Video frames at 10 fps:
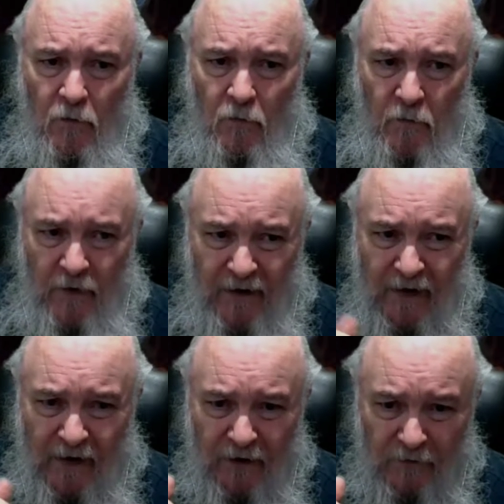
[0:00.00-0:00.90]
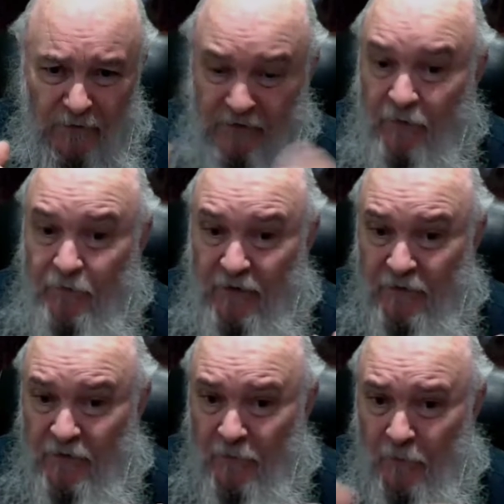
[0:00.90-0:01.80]
We gain
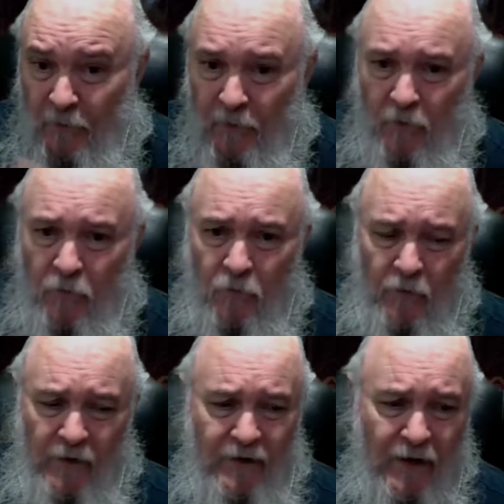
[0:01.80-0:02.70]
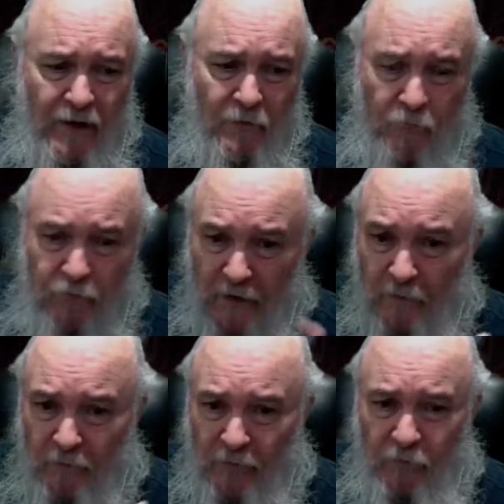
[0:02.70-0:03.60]
snippets, we gain
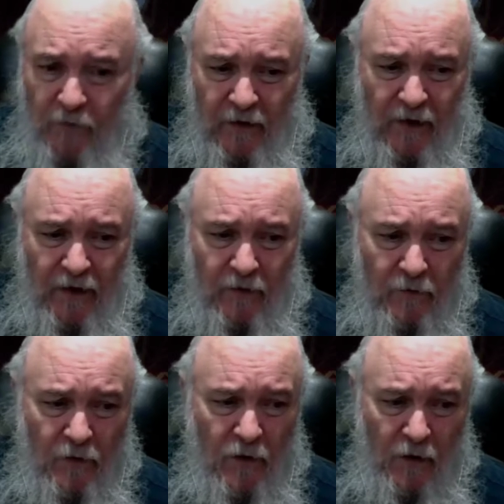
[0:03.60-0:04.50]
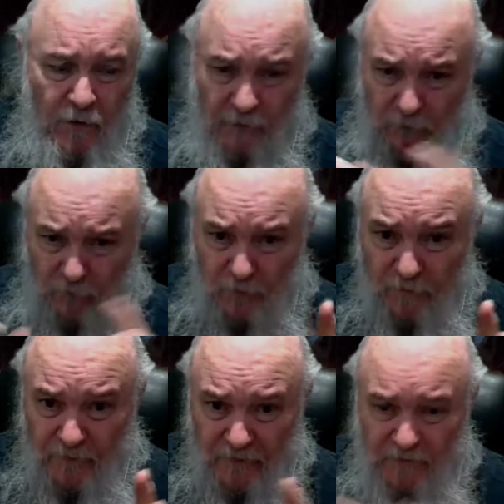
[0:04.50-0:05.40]
blips, we gain little
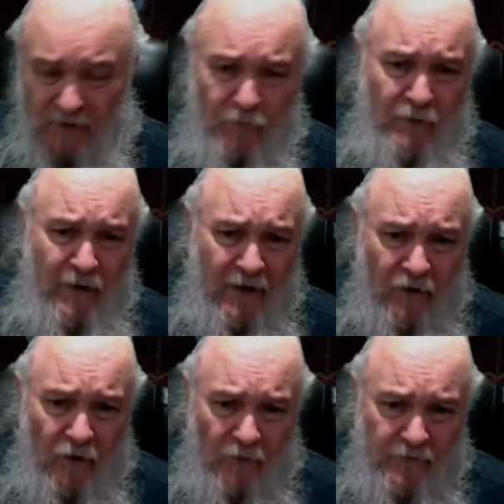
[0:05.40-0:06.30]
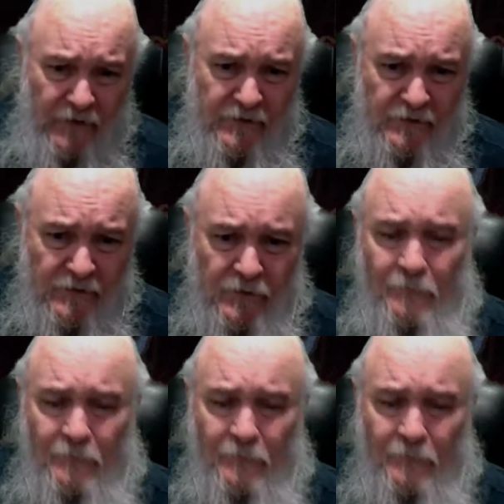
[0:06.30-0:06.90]
movies that we may call visions.